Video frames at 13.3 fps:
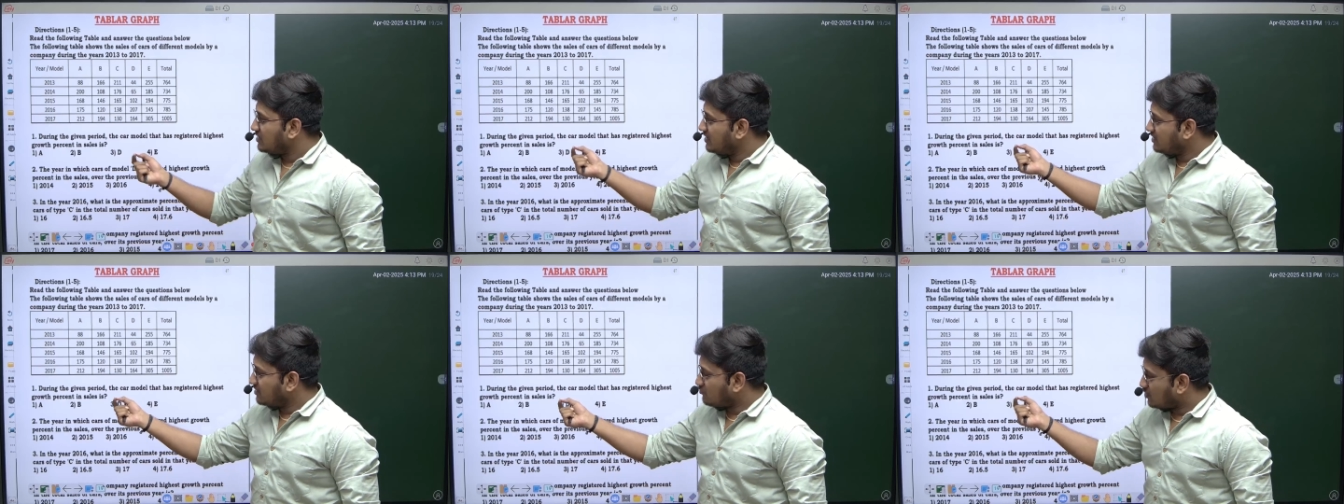
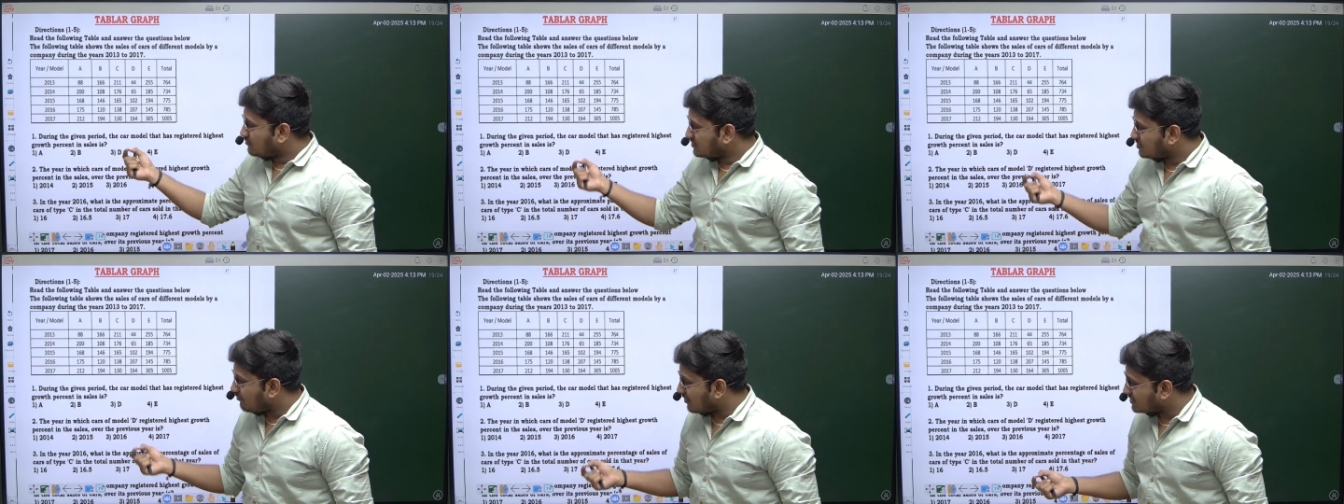Here, what
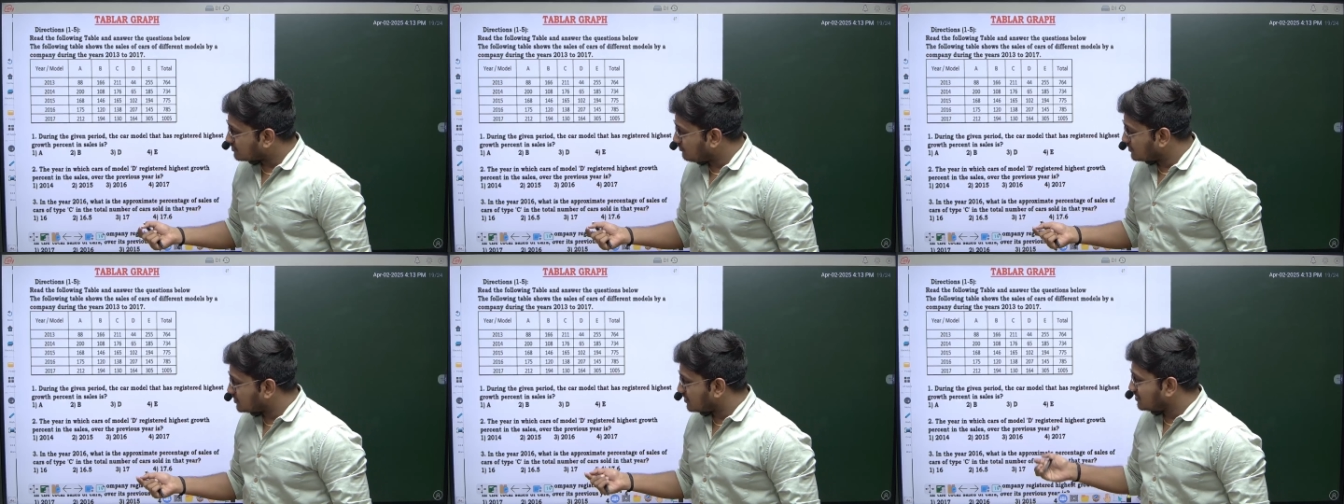was the first
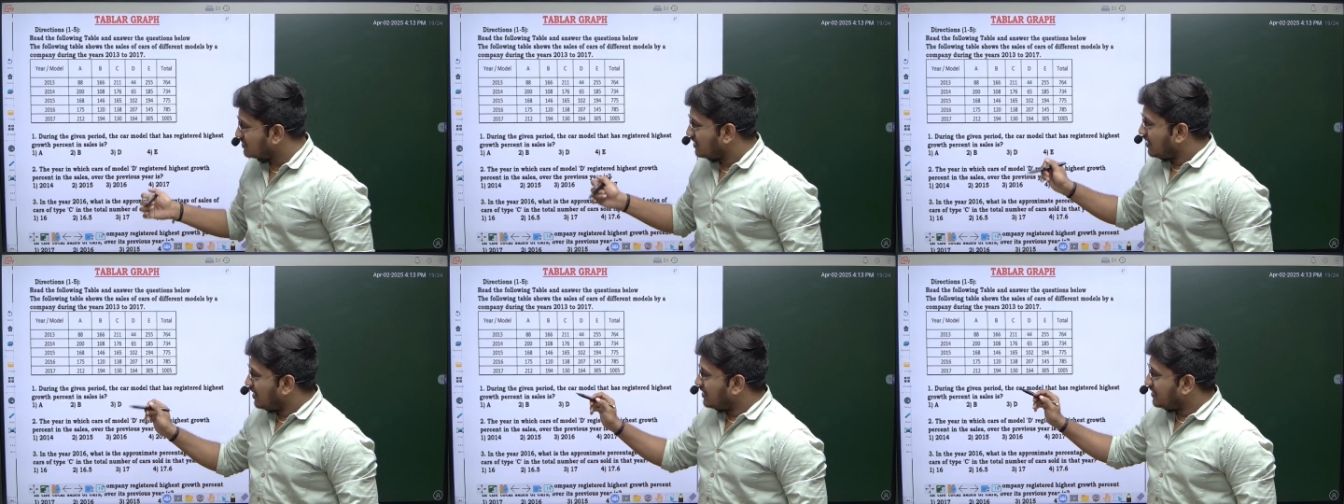question?
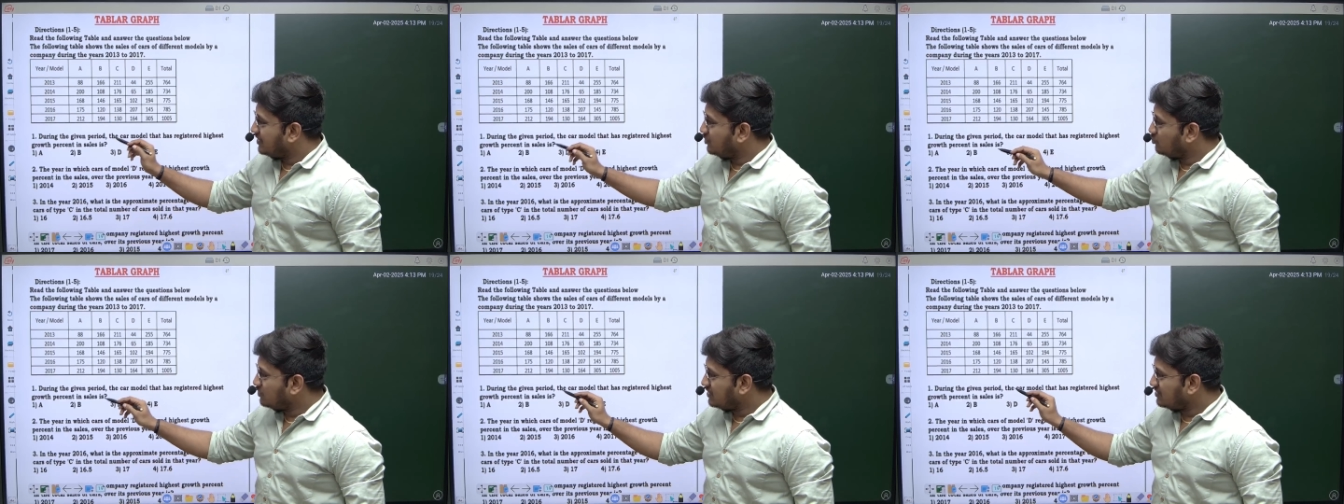
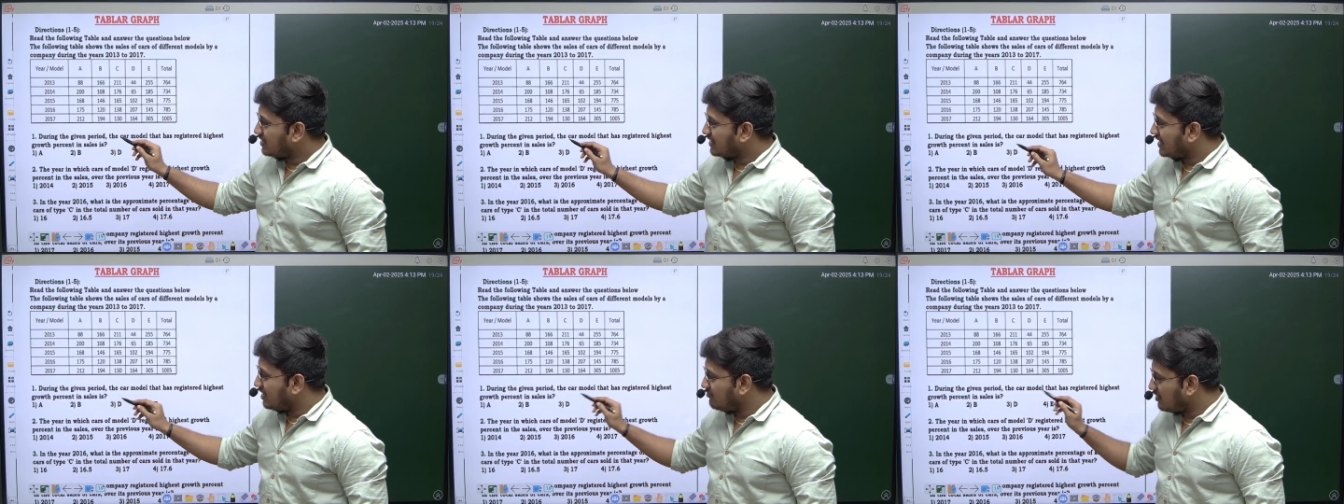During the
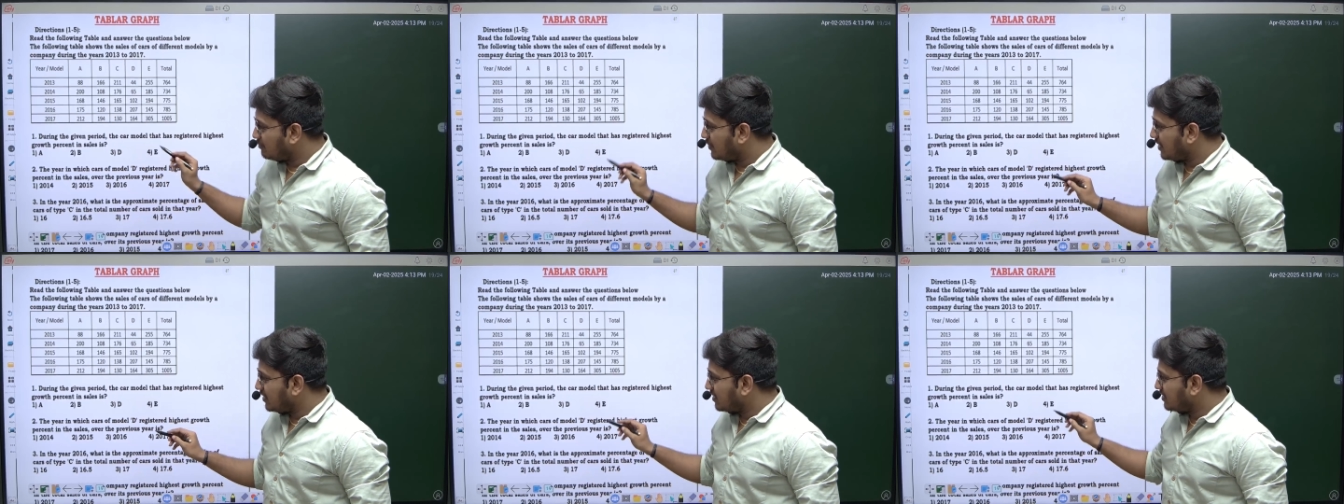given
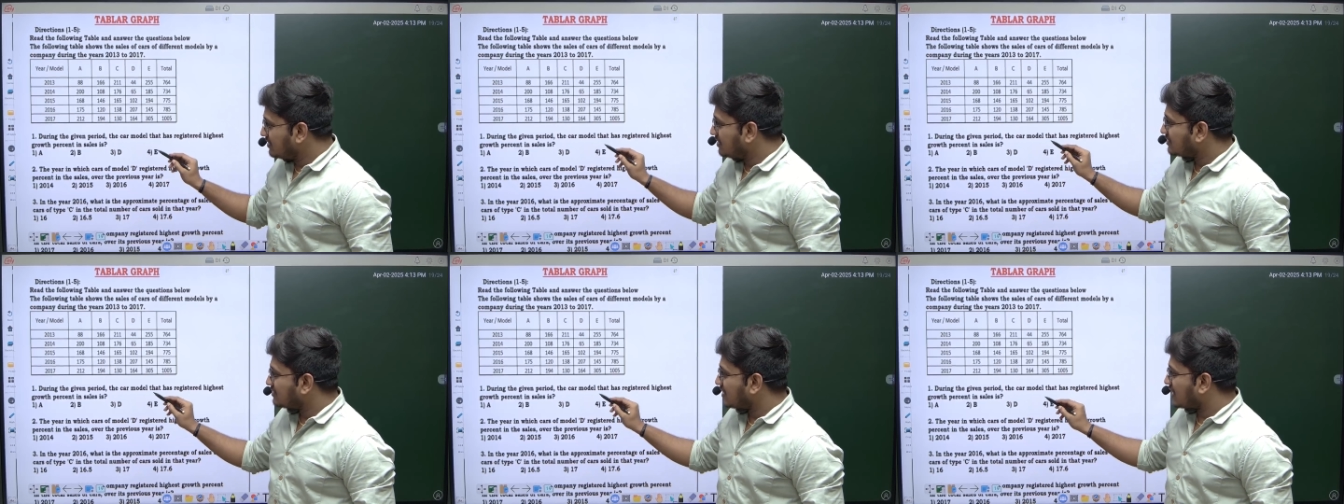period,
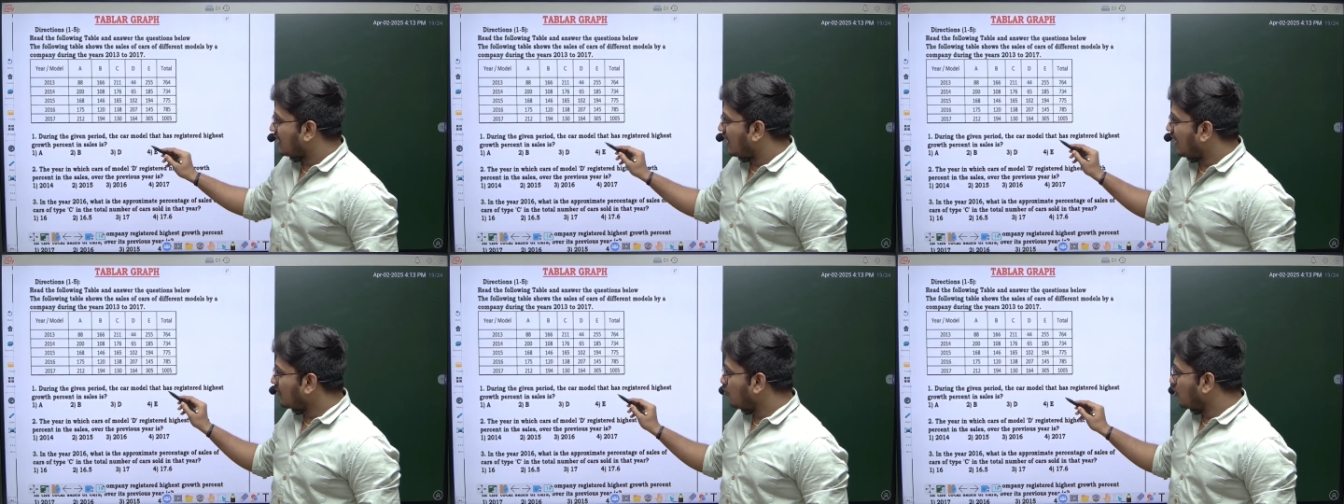the
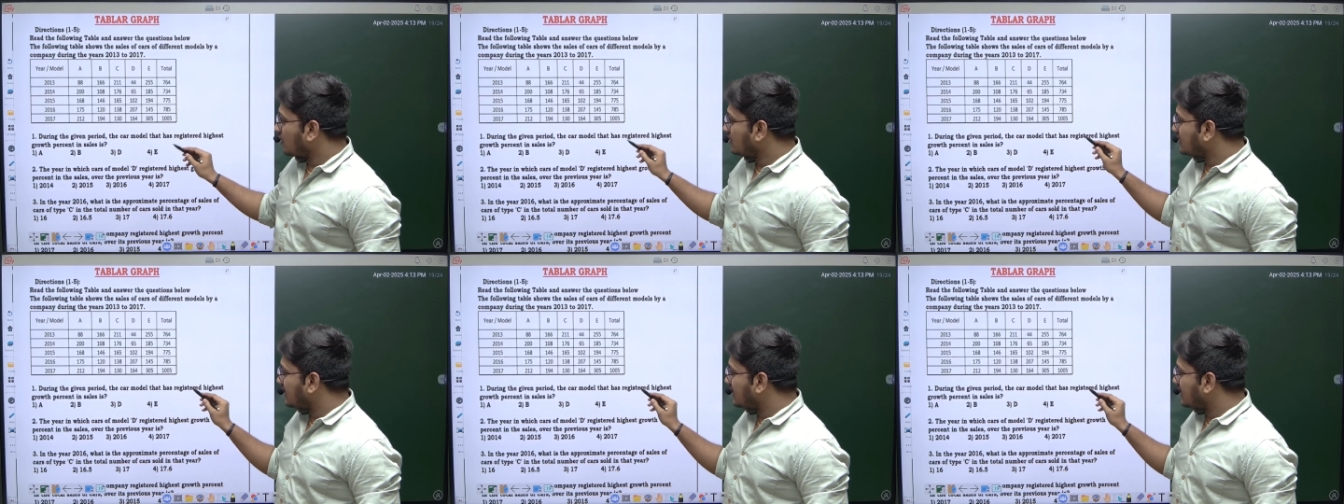car model that